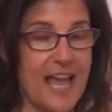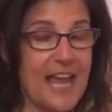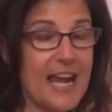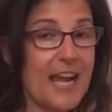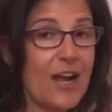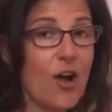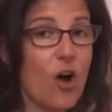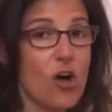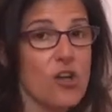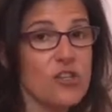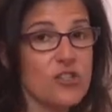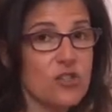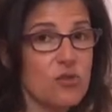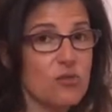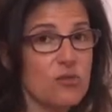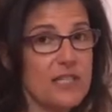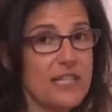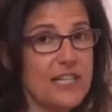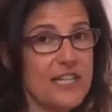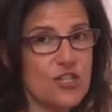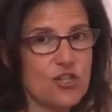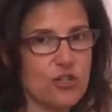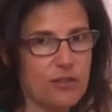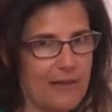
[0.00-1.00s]
and I also
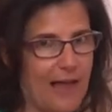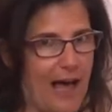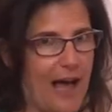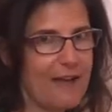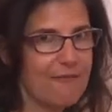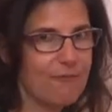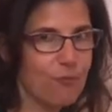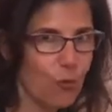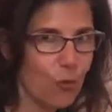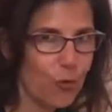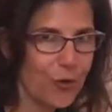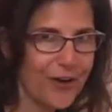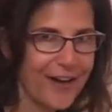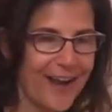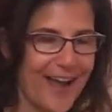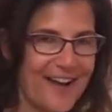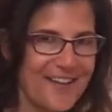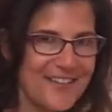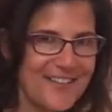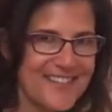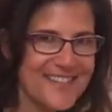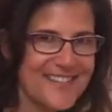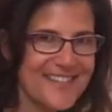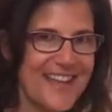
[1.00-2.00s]
teach live
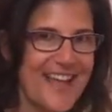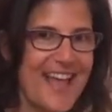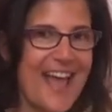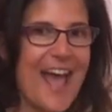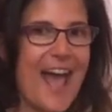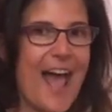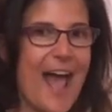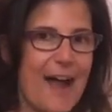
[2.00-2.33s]
workouts